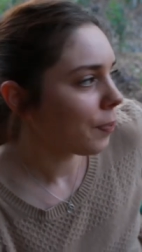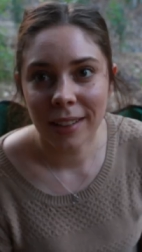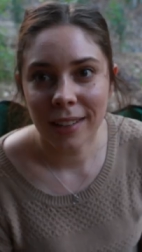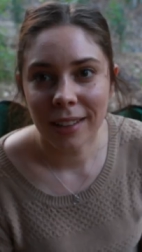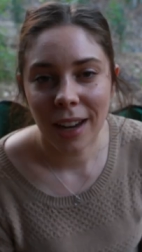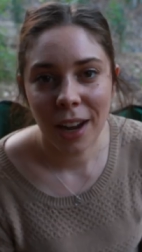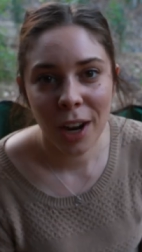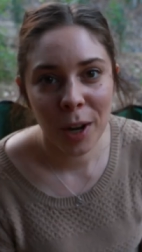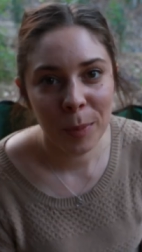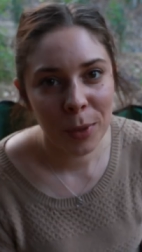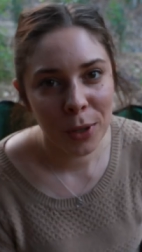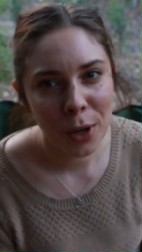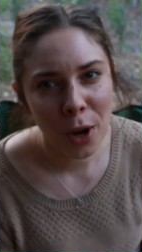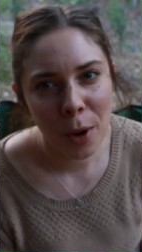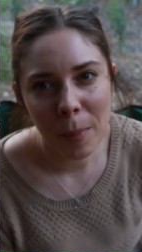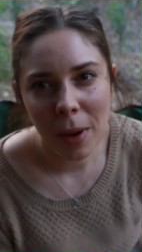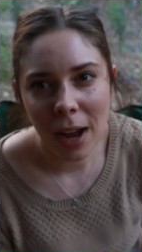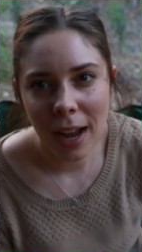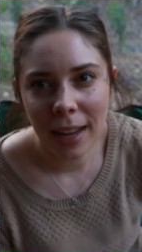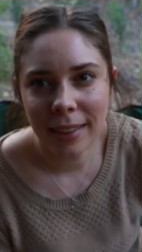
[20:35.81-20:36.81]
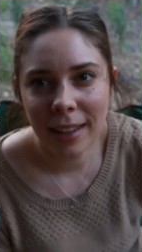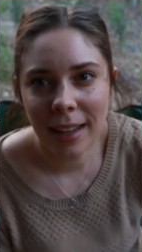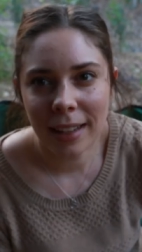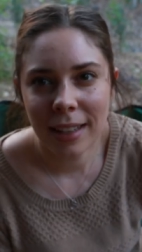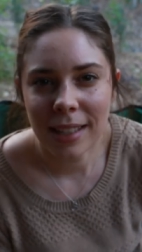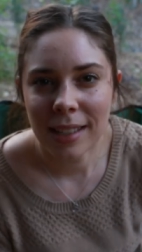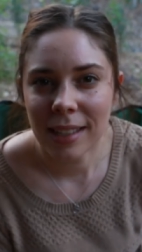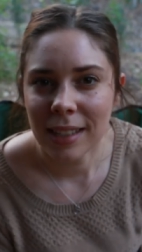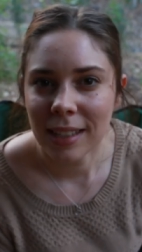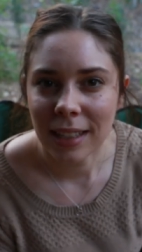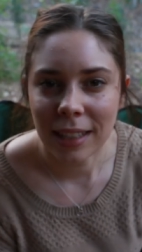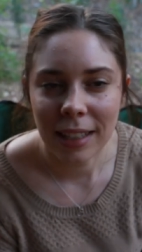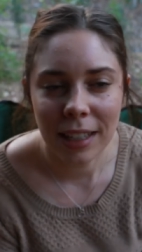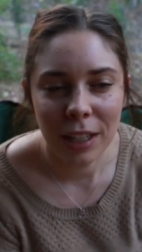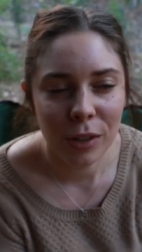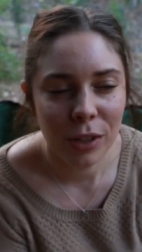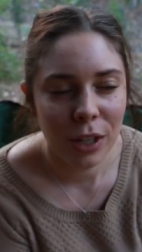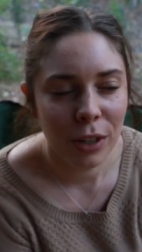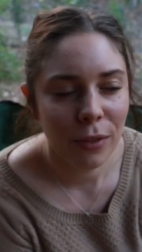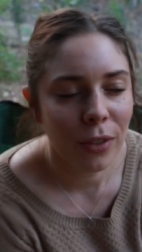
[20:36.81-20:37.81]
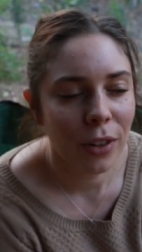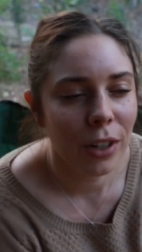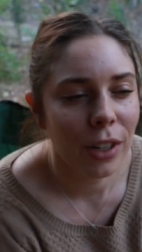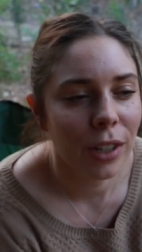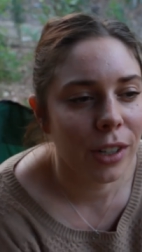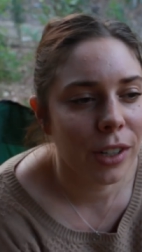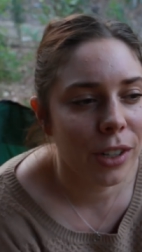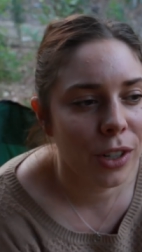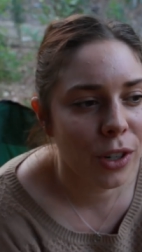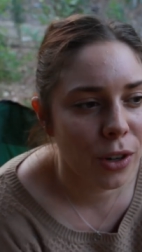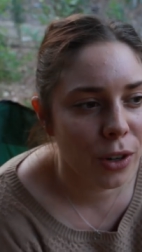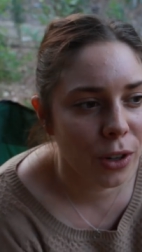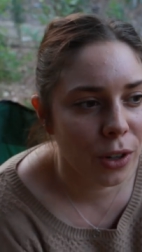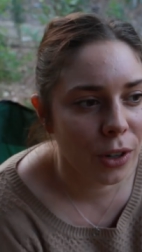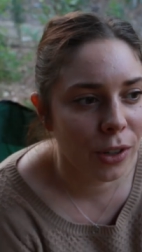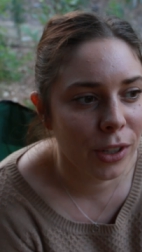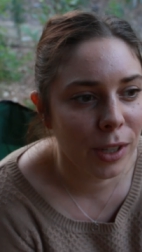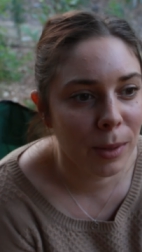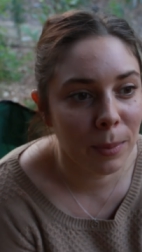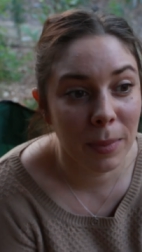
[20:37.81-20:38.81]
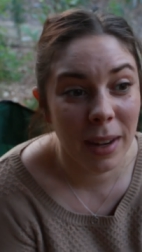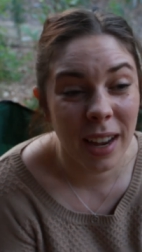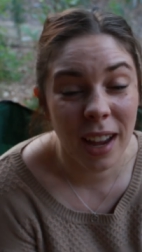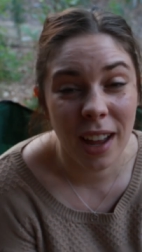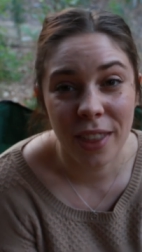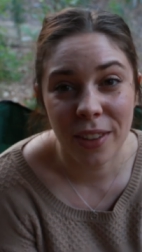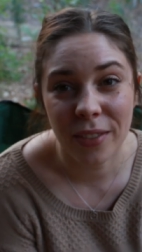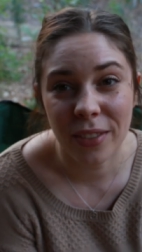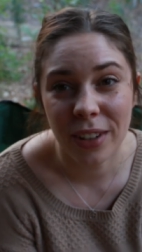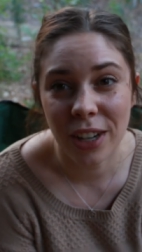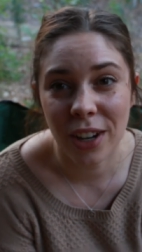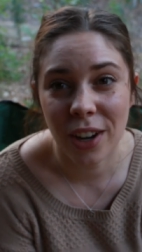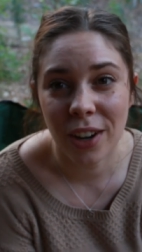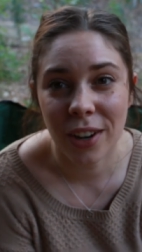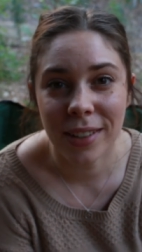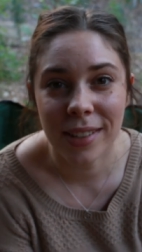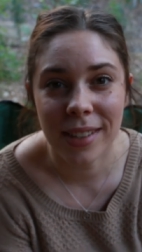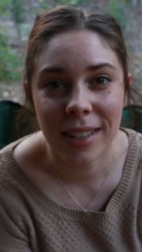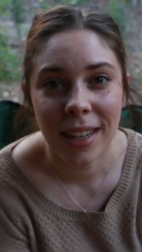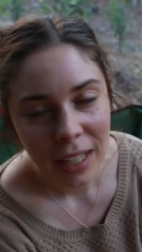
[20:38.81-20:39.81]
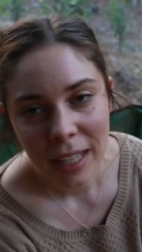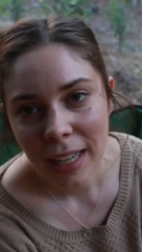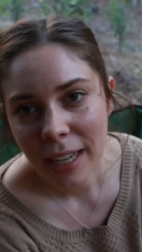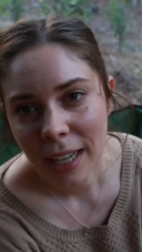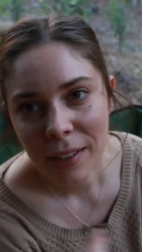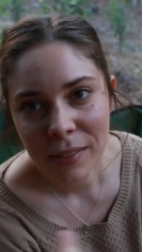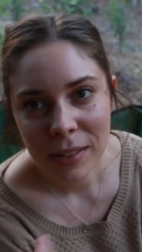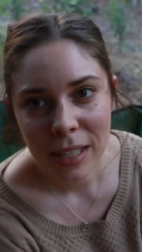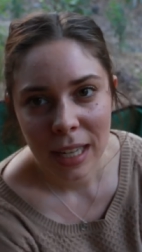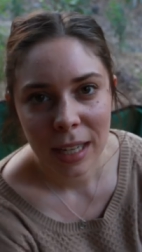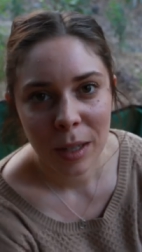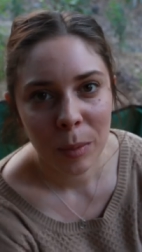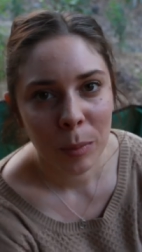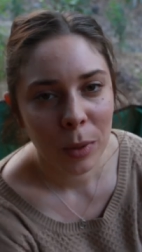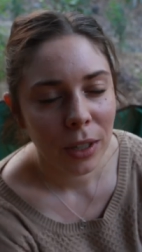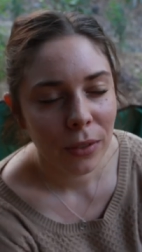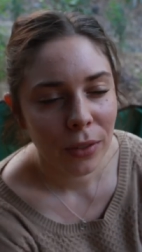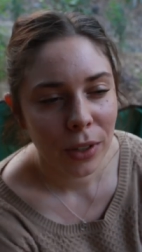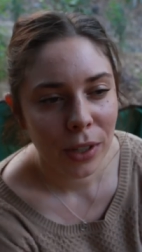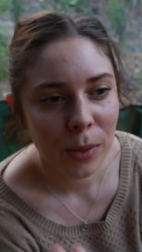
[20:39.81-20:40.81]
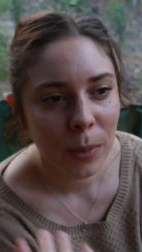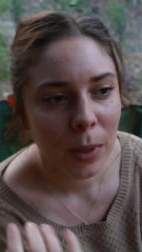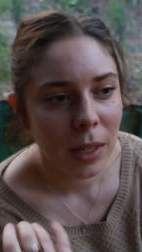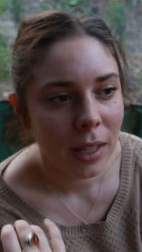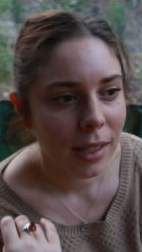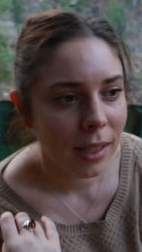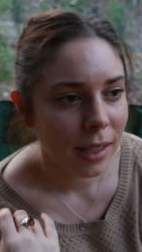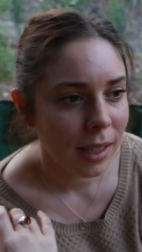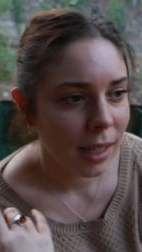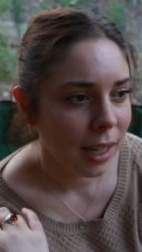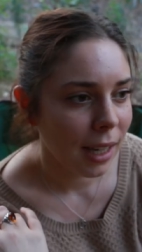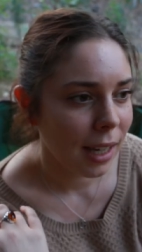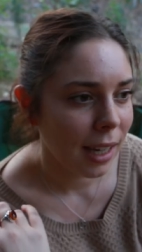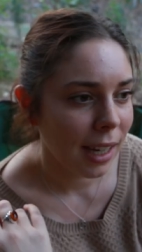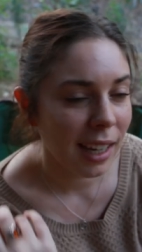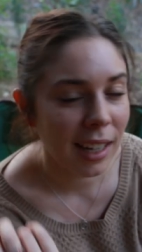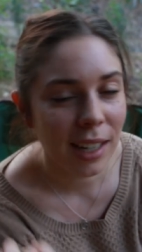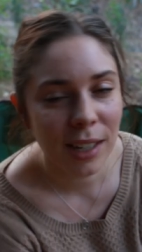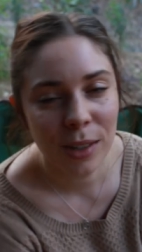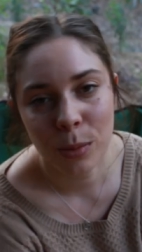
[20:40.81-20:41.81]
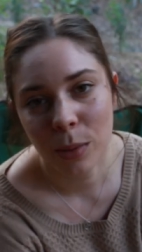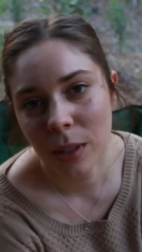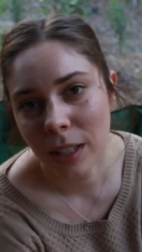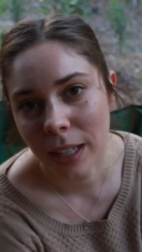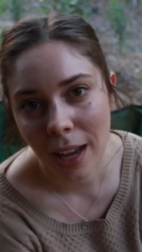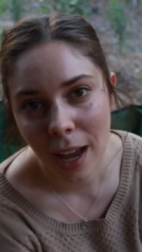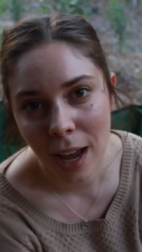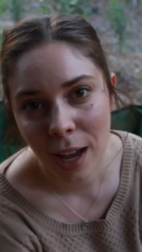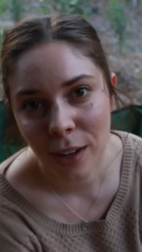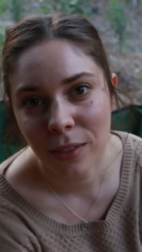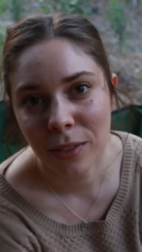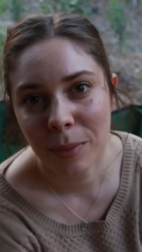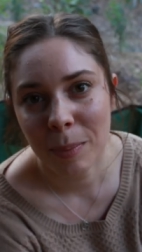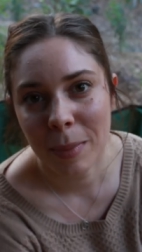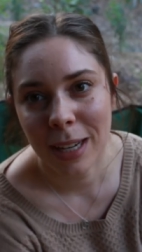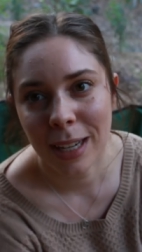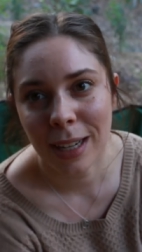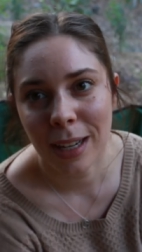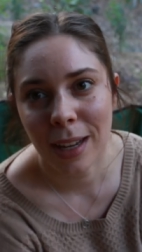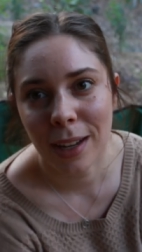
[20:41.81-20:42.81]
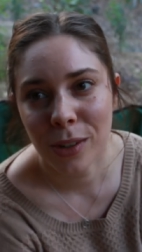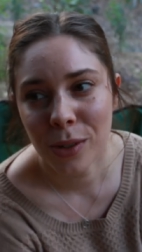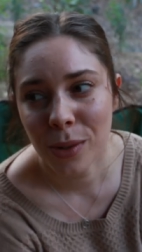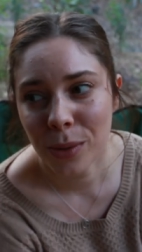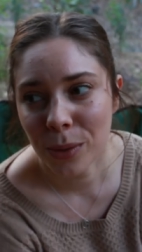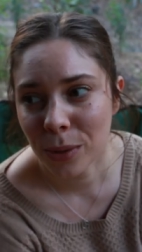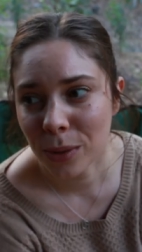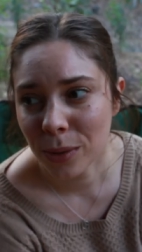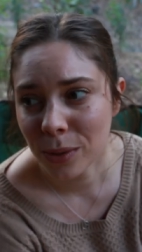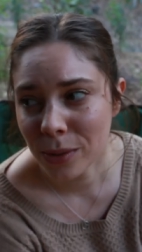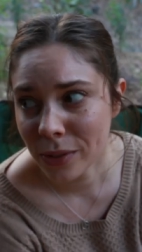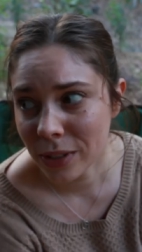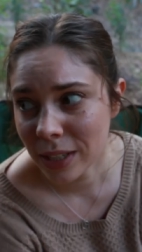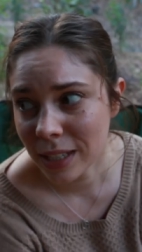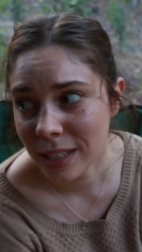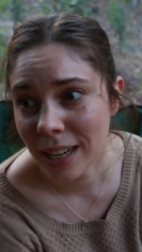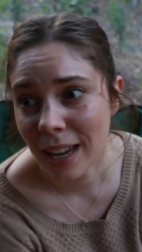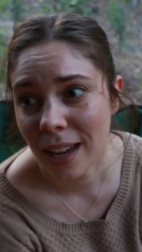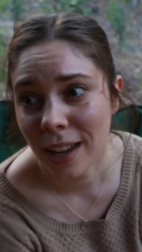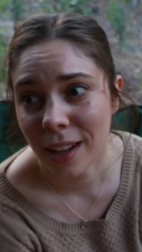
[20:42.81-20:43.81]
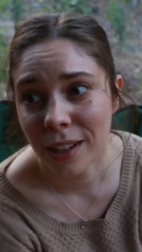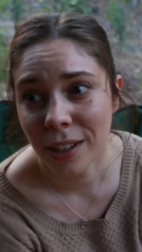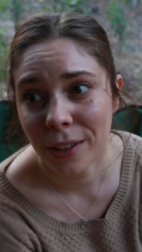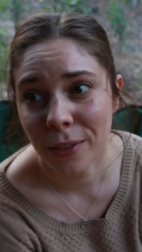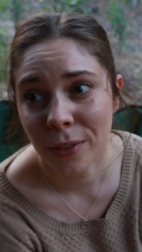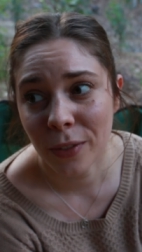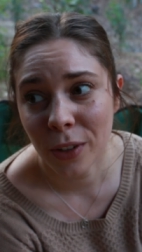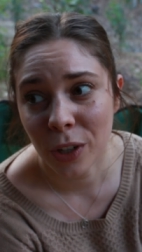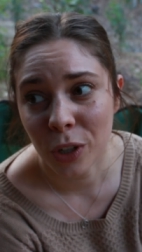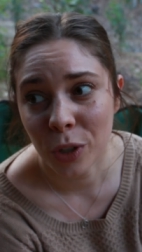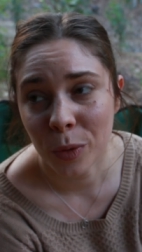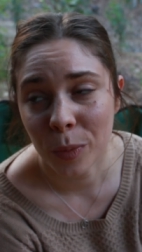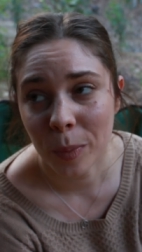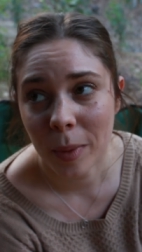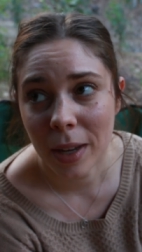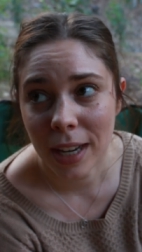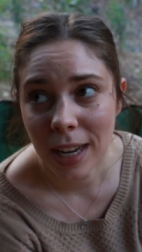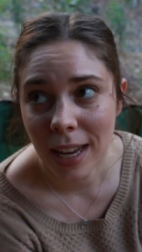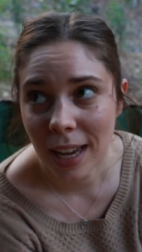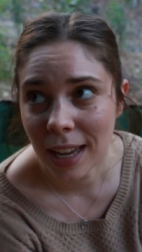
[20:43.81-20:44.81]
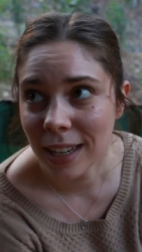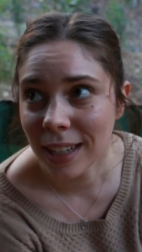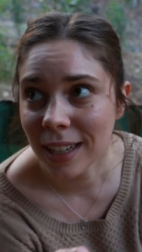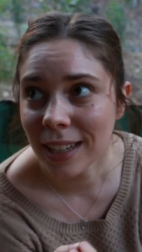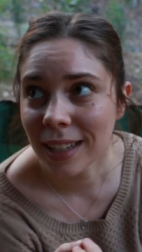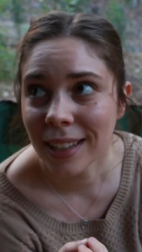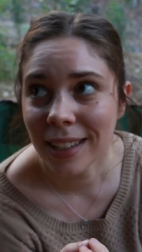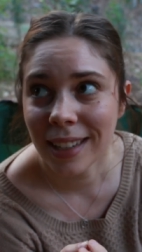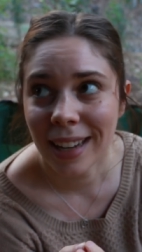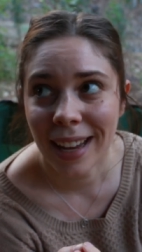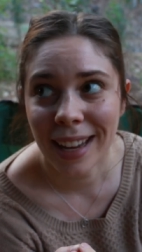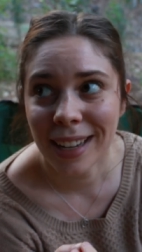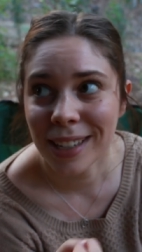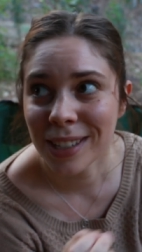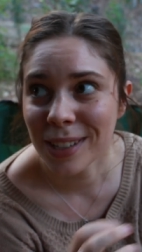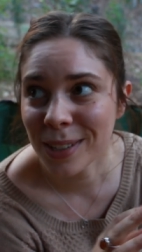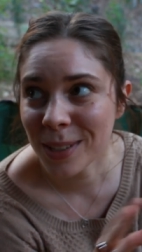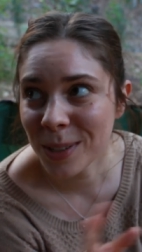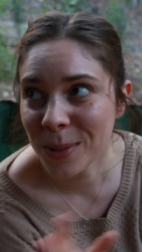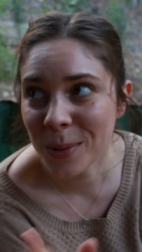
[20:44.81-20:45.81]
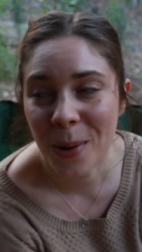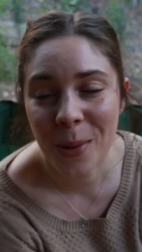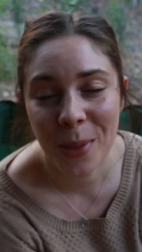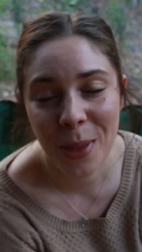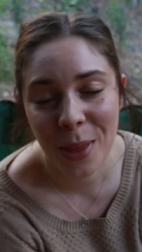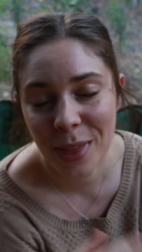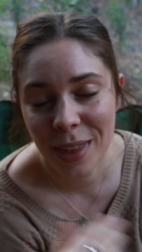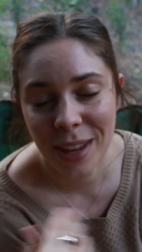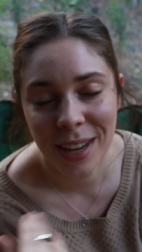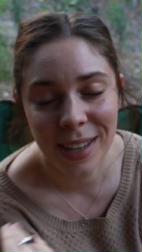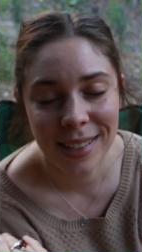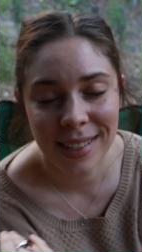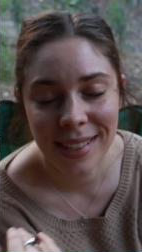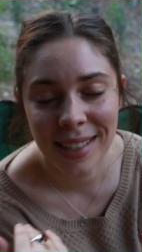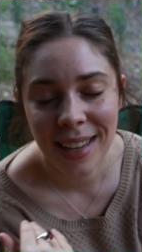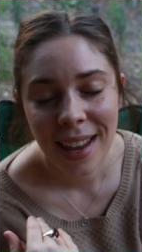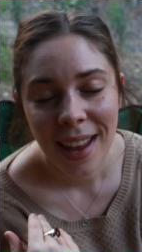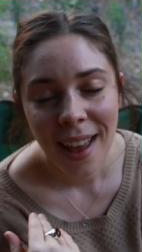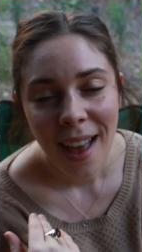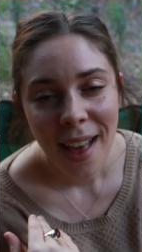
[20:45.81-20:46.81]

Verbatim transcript: And I hope you don't mind that this is a little different to some of my other videos. Like I've said in previous ones, it is really hard for me to sit down and film and edit and do all the things